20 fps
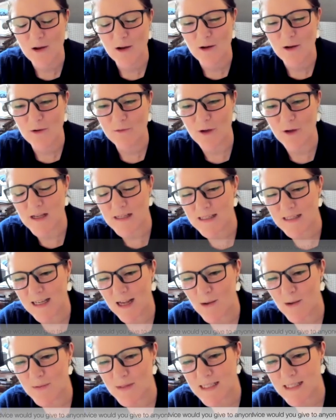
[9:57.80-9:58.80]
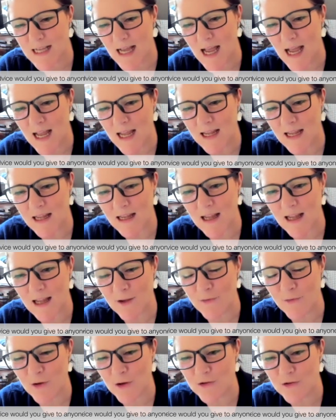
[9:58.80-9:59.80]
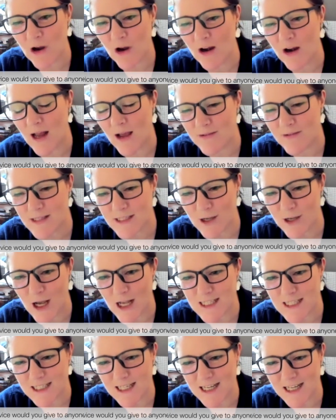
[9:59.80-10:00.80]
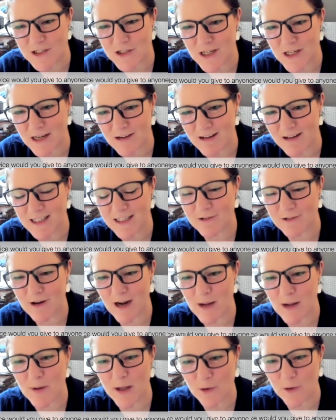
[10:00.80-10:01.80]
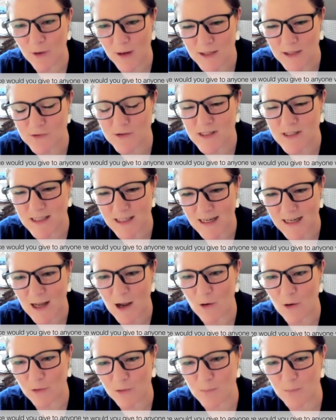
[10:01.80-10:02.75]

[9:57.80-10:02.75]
Firstly, I would say if you don't have a science and engineering degree, but you're interested in health,